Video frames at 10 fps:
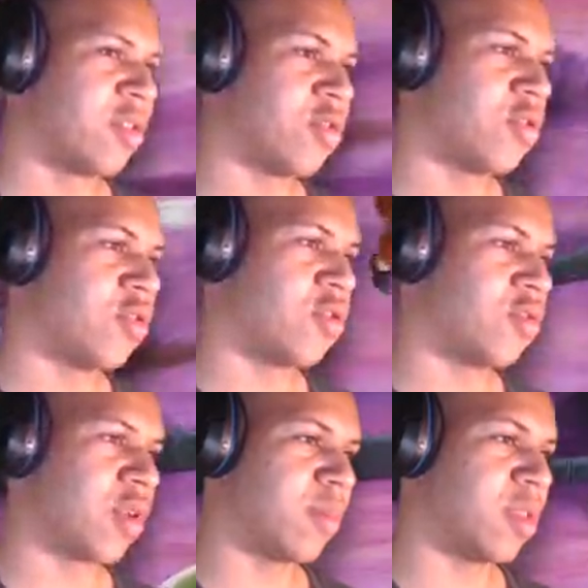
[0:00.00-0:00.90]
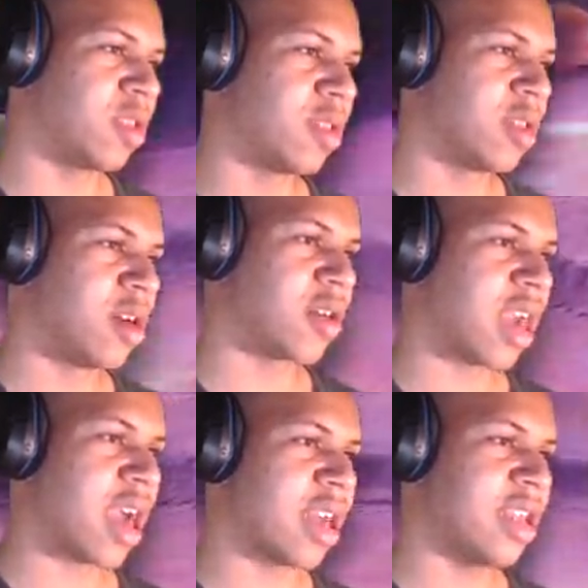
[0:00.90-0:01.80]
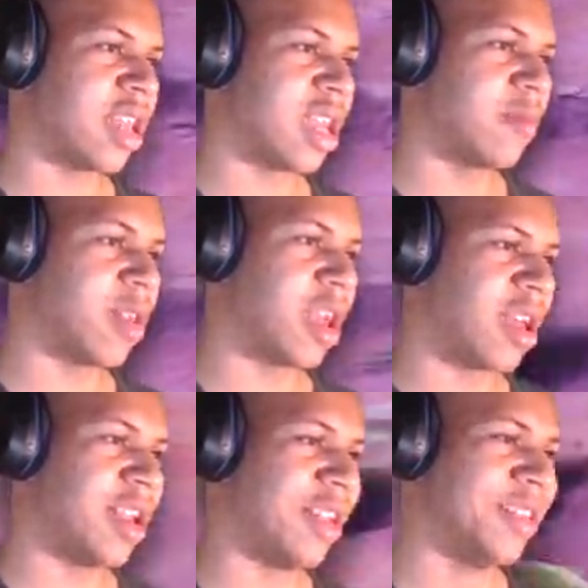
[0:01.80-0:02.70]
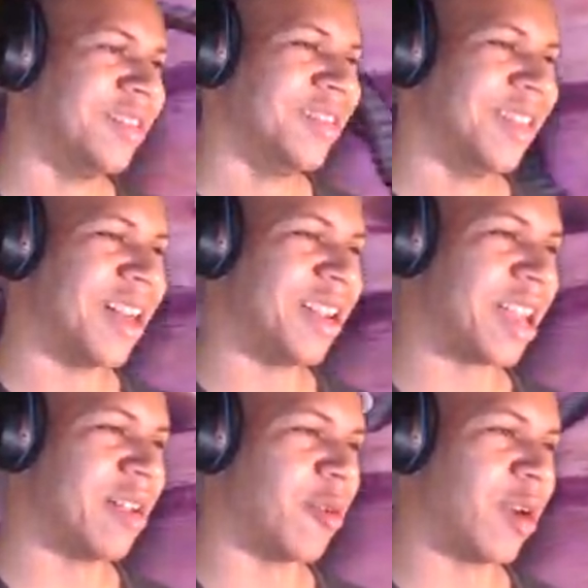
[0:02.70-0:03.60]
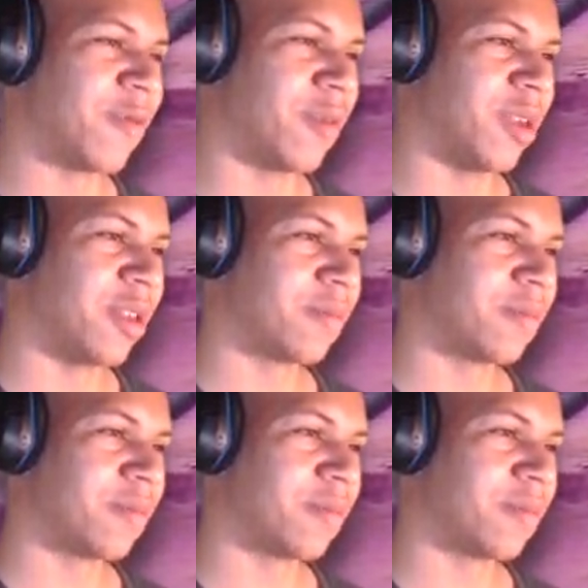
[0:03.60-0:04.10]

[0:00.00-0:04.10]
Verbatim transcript: Oh, okay. I need to get him. I need. I need to get him away from me.